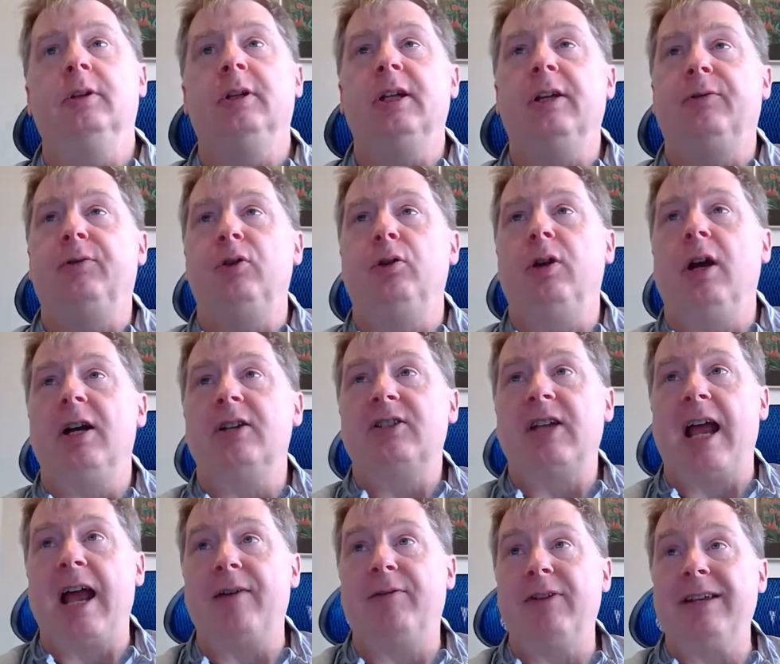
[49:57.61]
If you guys
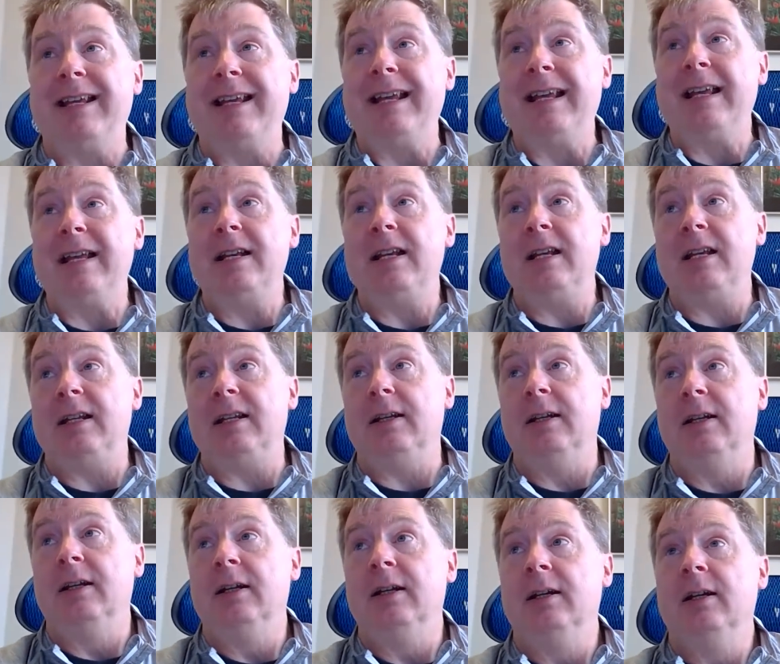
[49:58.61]
have any